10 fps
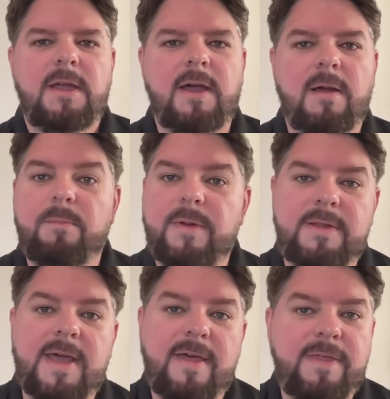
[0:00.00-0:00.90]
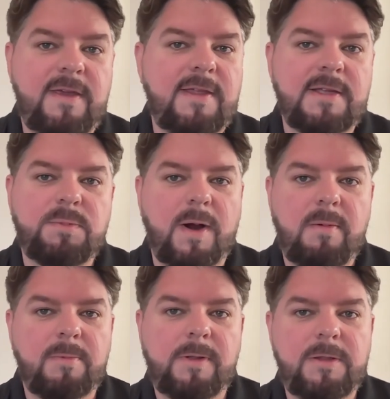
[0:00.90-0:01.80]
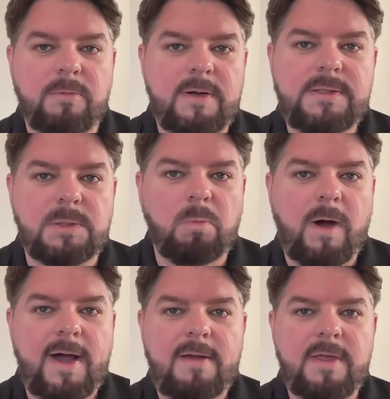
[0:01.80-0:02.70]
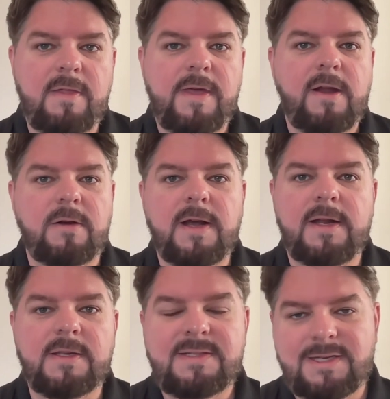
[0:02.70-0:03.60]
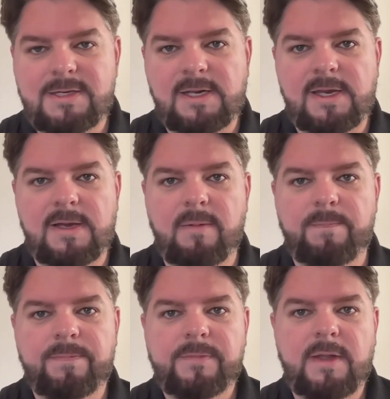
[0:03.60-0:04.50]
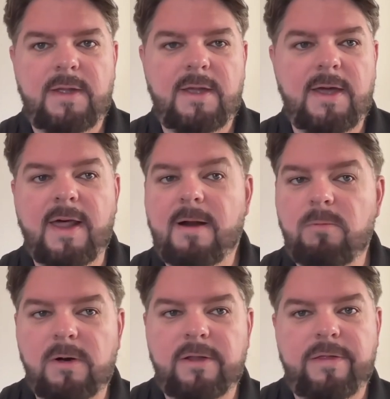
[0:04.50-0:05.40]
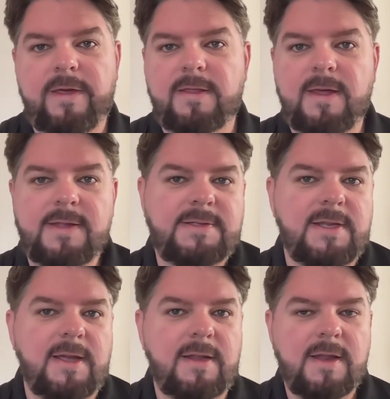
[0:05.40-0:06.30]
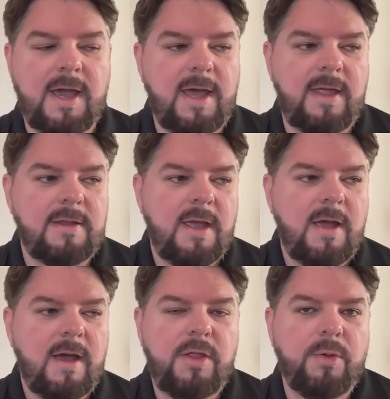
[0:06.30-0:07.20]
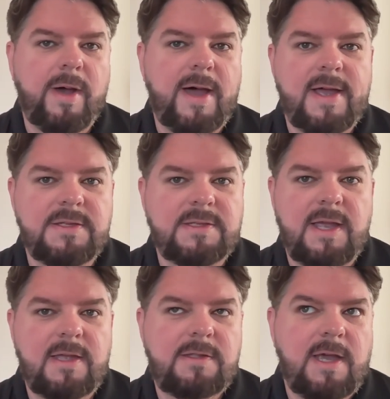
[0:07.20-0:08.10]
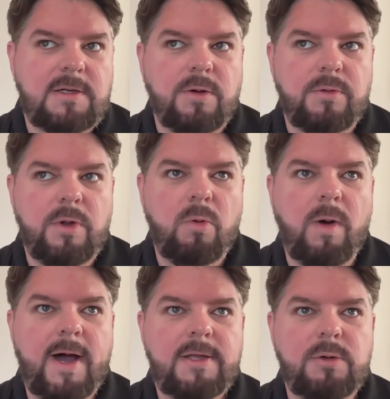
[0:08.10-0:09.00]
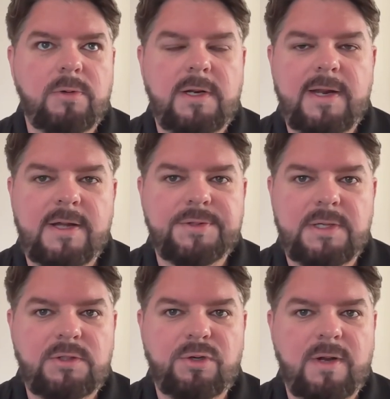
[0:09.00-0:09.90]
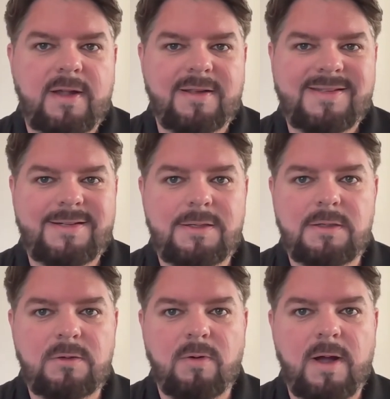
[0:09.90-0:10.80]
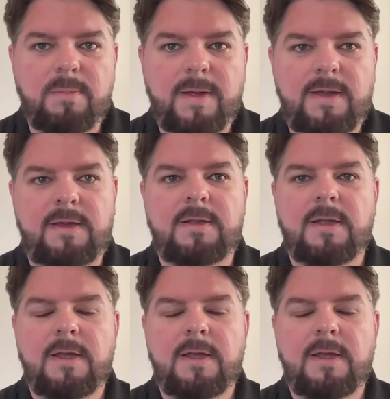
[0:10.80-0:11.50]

But I think that's probably the reason why that they are not extending him. I really think that's it. Otherwise, I don't know why you would announce that you're not extending Daron Payne.